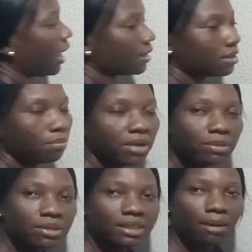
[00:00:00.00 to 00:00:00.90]
as
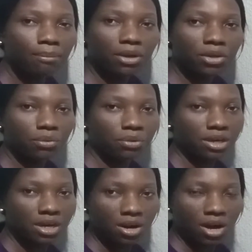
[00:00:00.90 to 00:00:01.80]
millimeter
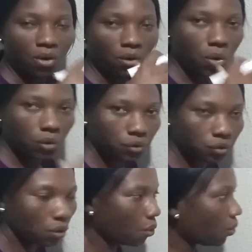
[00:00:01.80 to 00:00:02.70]
mercury or
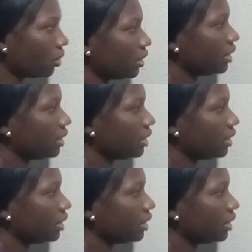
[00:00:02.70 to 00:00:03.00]
torr.